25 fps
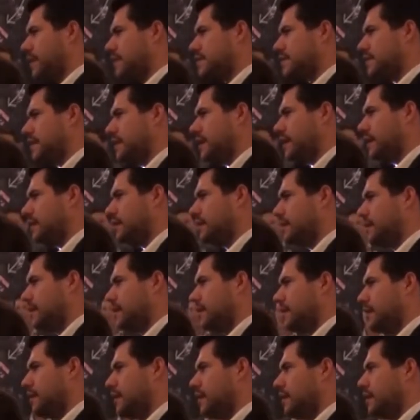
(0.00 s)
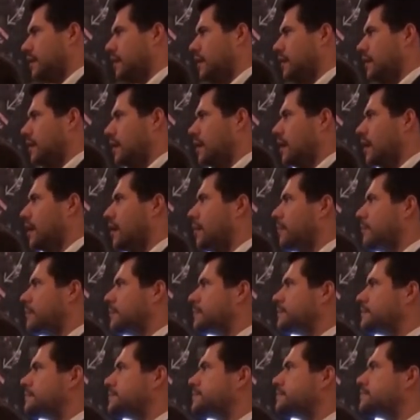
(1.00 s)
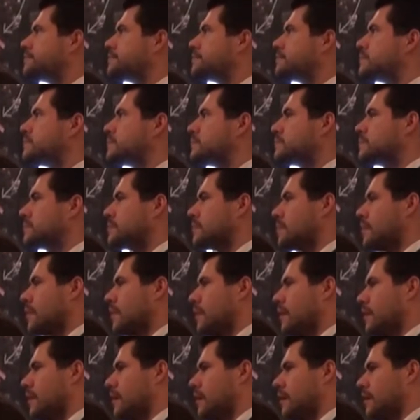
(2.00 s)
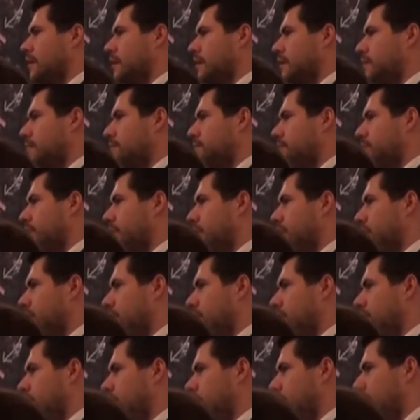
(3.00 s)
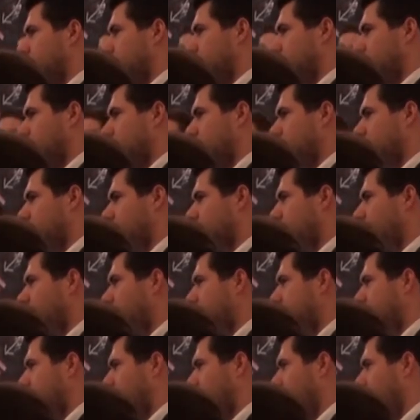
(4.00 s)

The person shown says nothing.